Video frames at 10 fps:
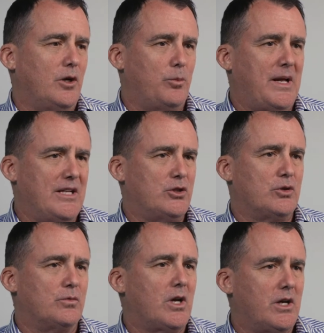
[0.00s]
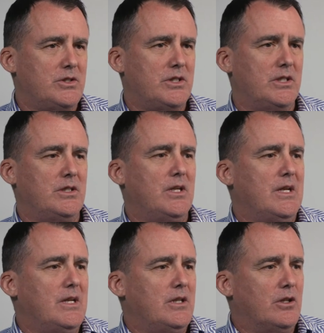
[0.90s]
pages of content,
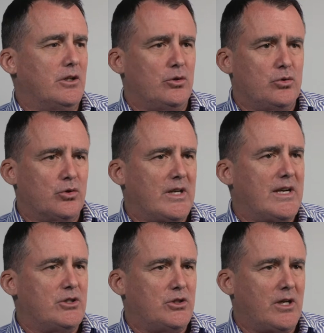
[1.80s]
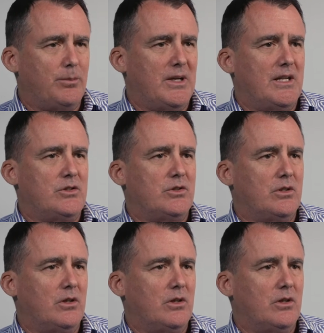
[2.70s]
user guides, job aids,